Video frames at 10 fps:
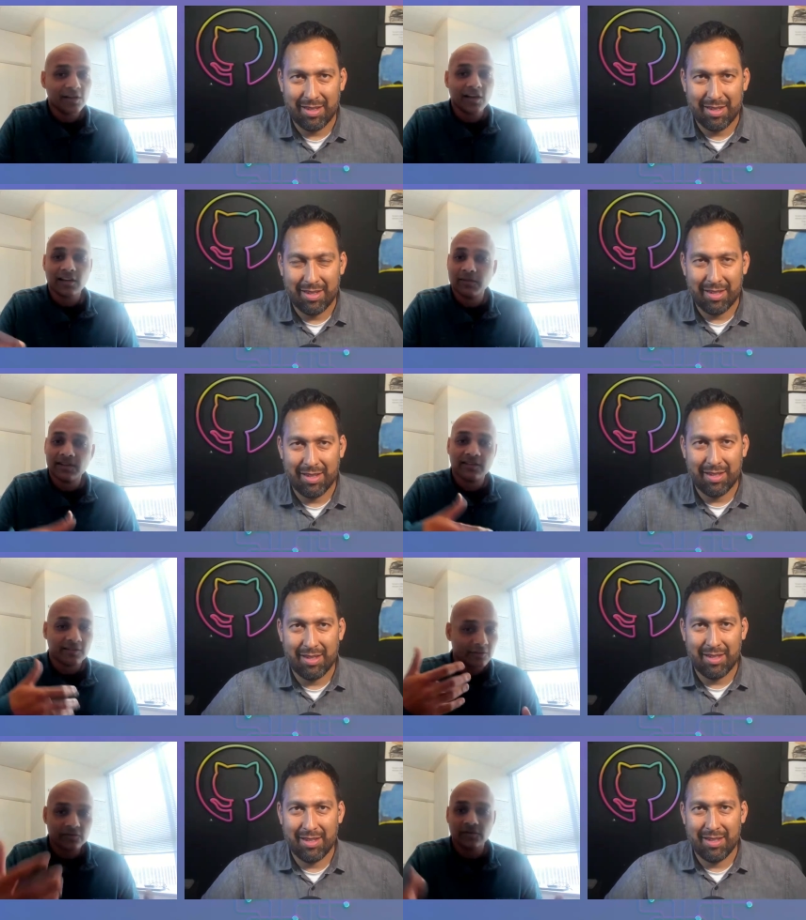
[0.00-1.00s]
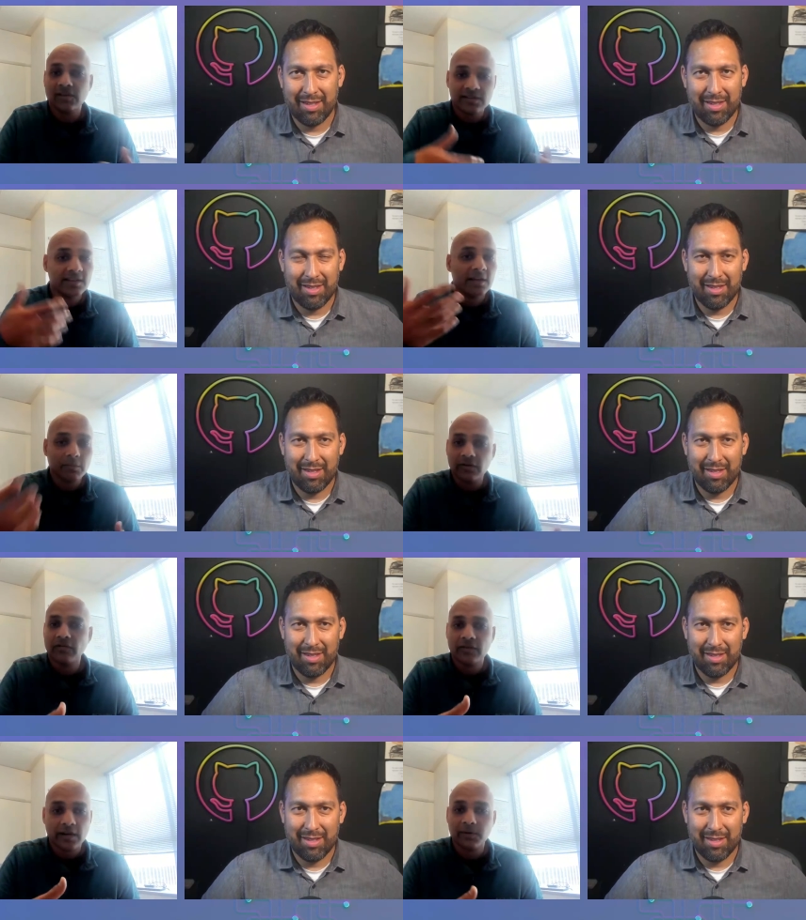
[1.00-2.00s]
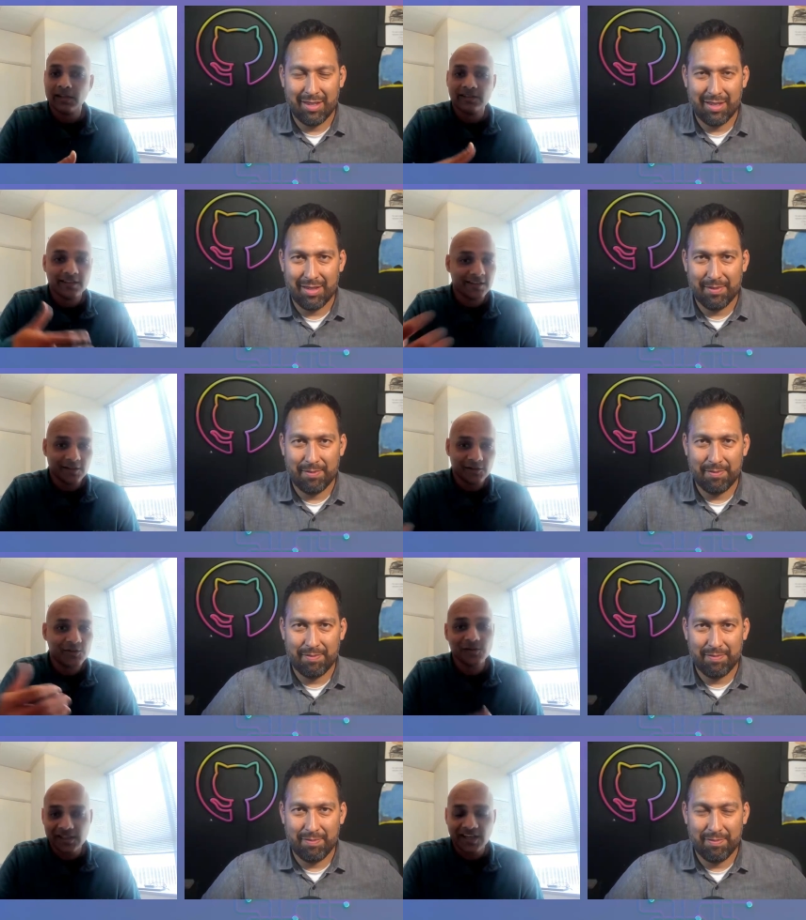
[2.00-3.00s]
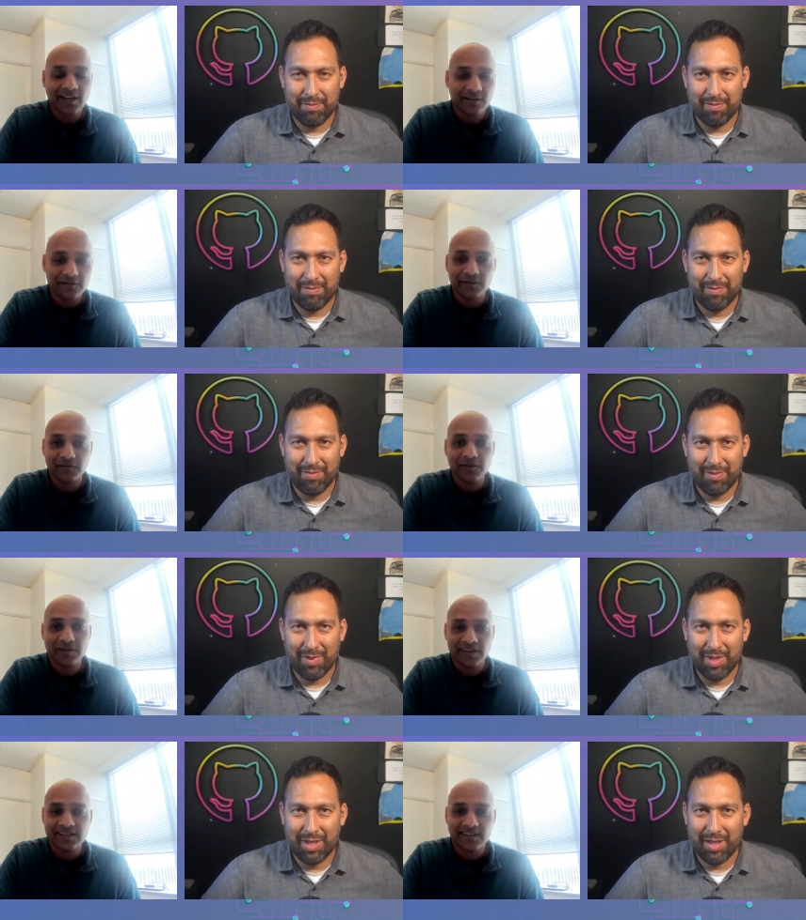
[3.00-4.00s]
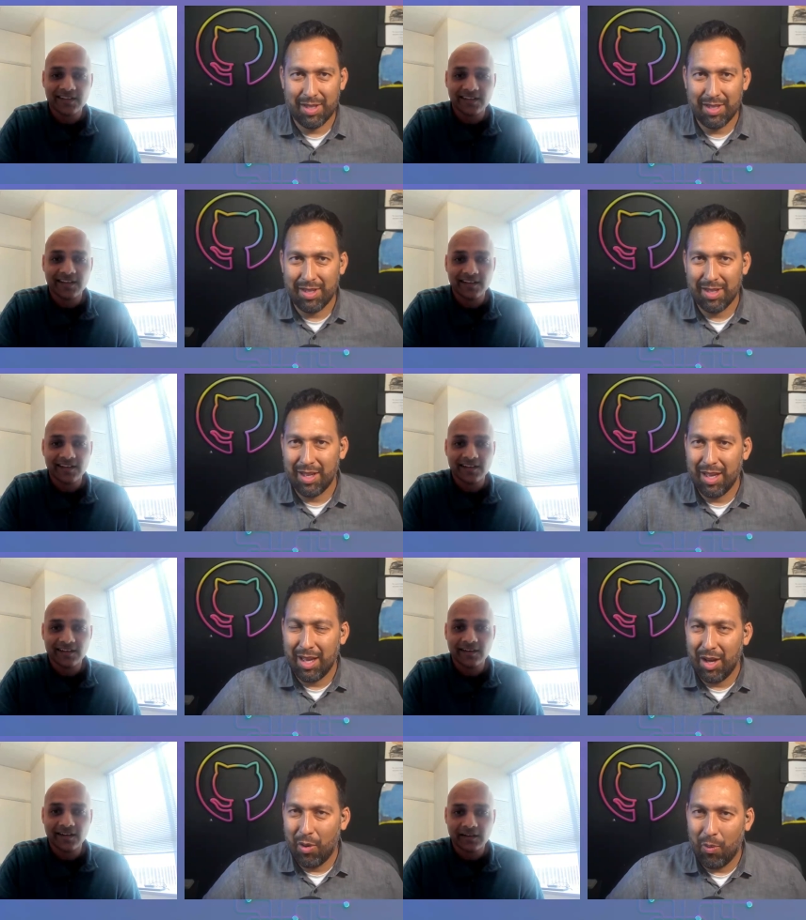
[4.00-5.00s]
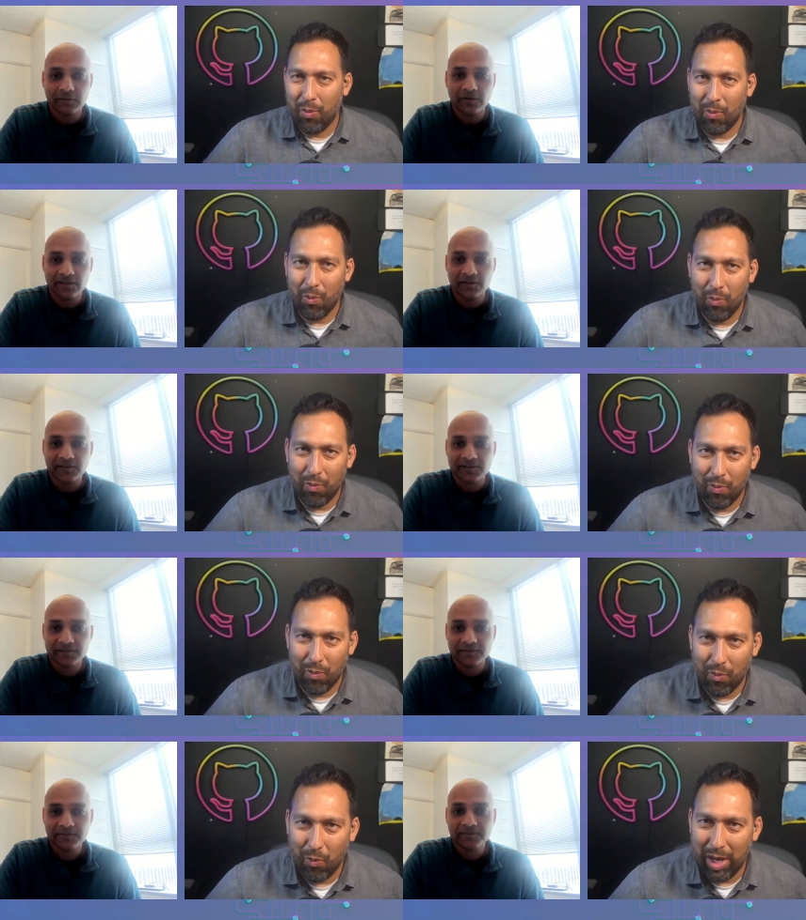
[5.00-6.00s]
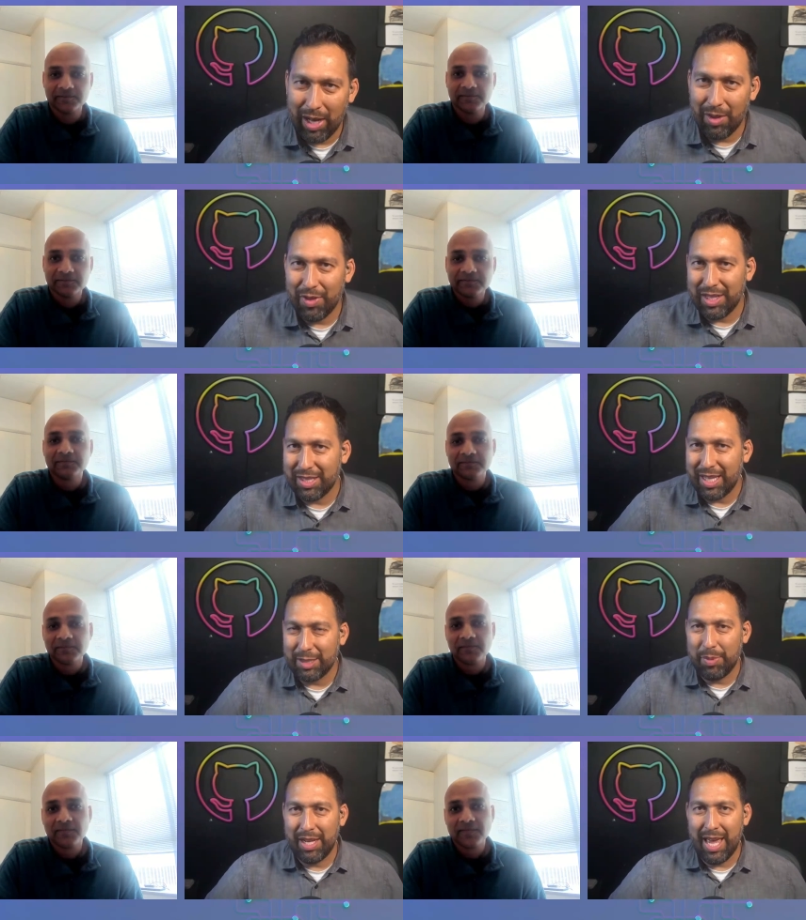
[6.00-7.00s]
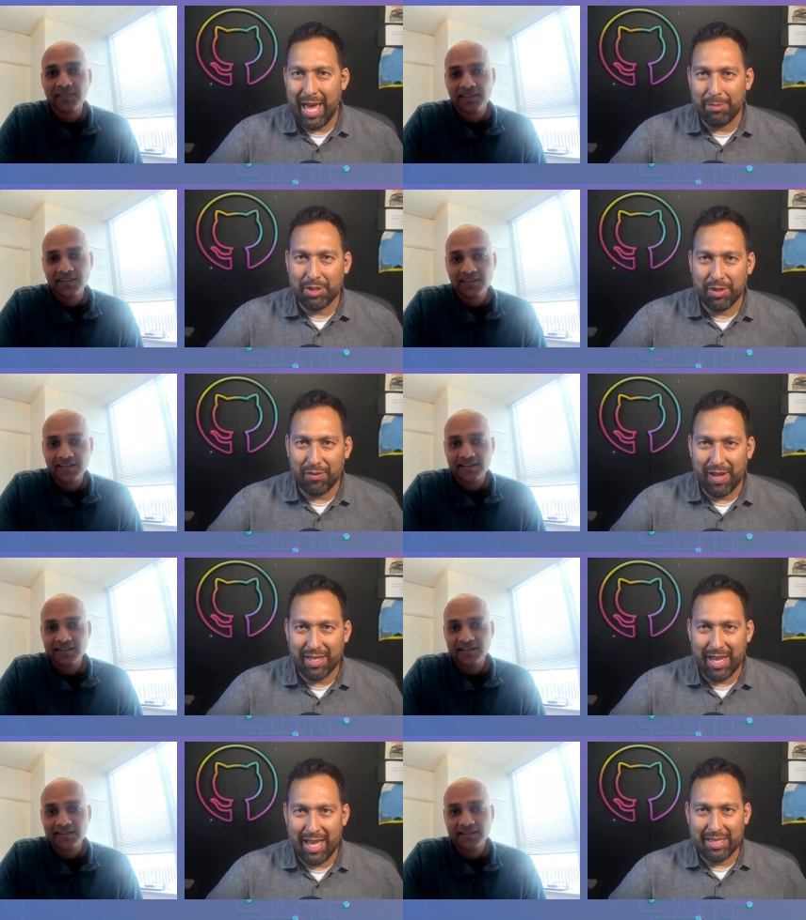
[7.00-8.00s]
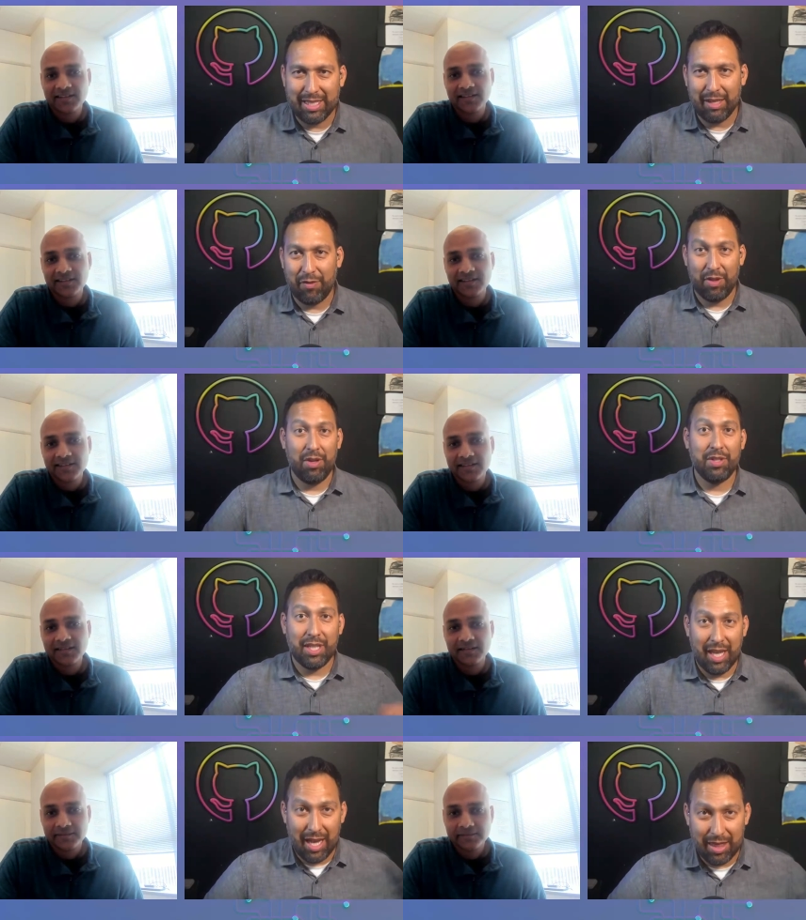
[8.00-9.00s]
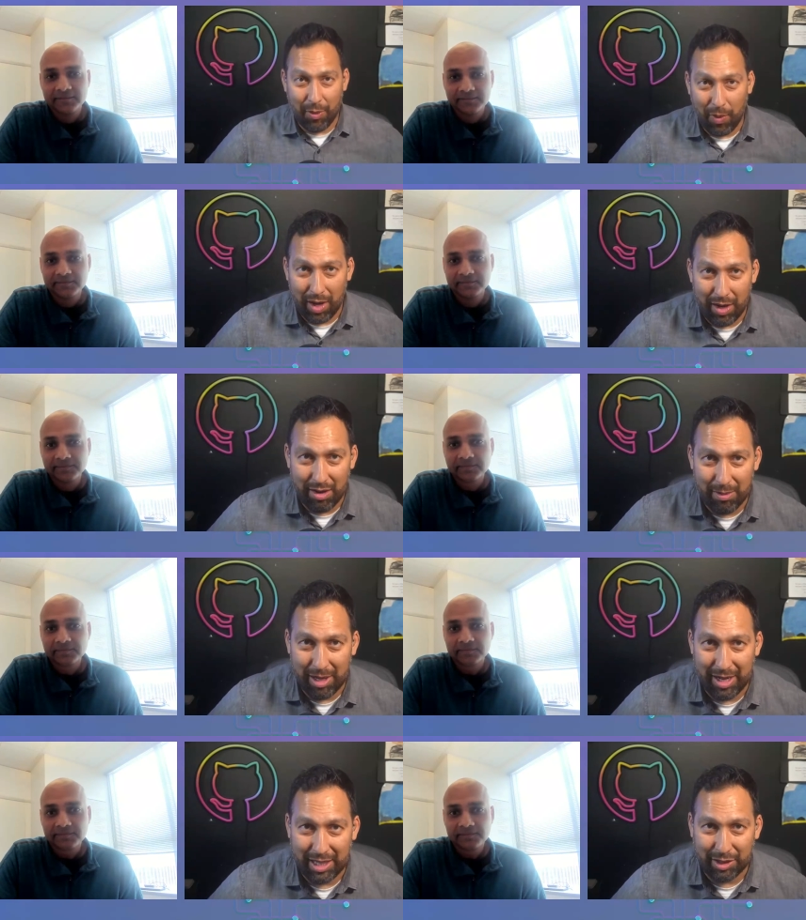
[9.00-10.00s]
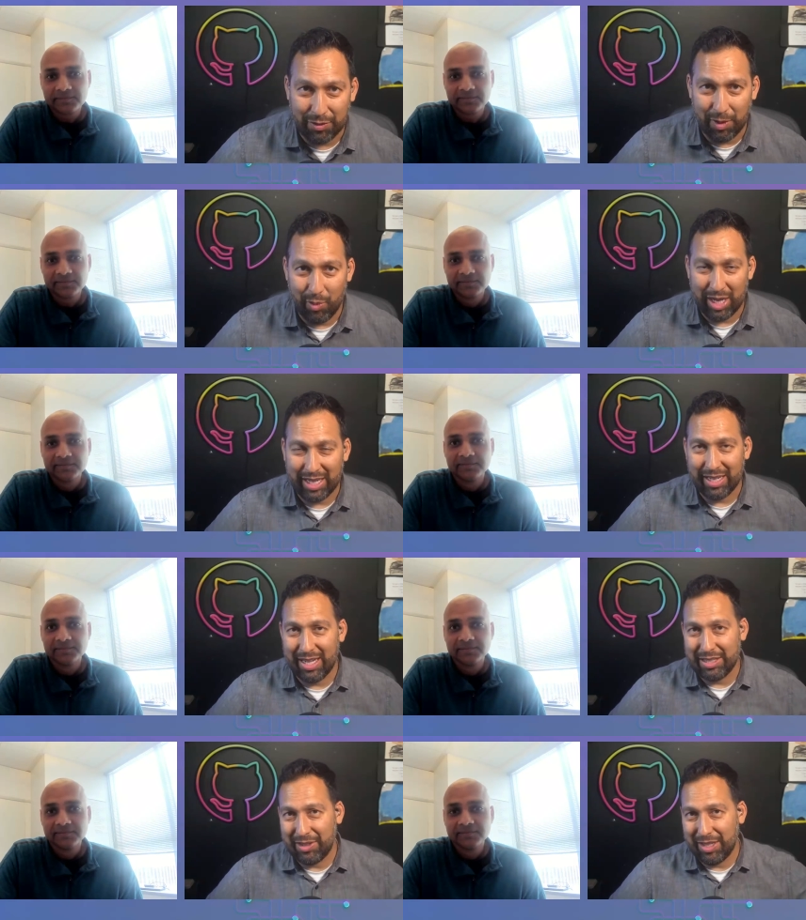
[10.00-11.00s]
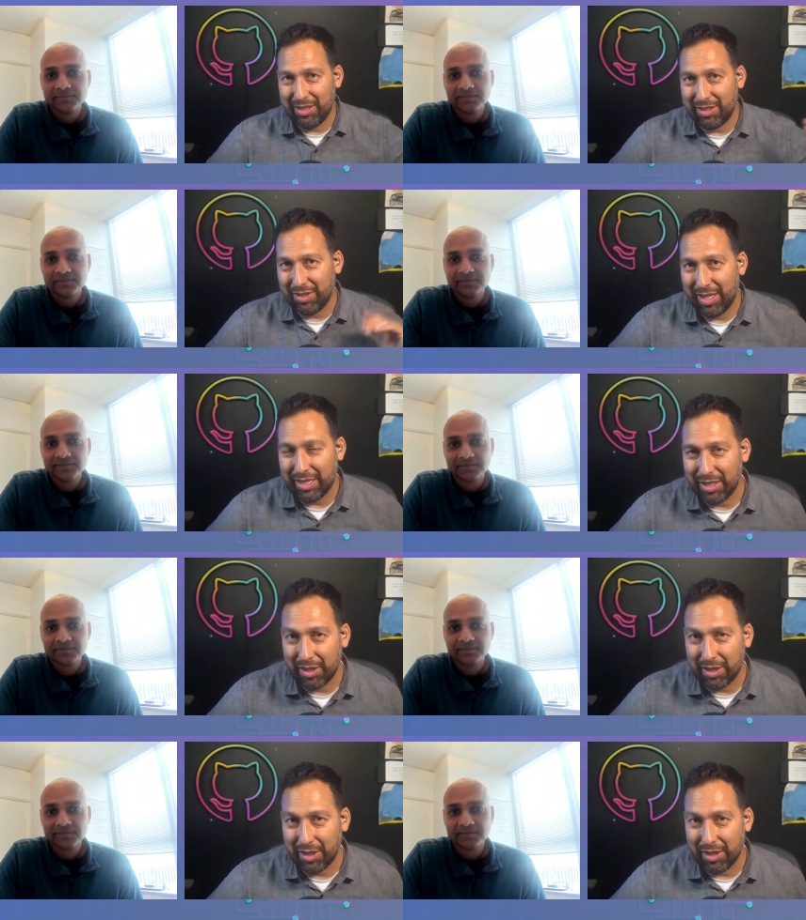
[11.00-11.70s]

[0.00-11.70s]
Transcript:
Speaker 1: documents. So there's a number of different updates that you should go check out if you're interested in exploring those.
Speaker 2: Well, this has been absolutely fantastic. For those, again, that want to know about Azure Form Recognizer, here's the link to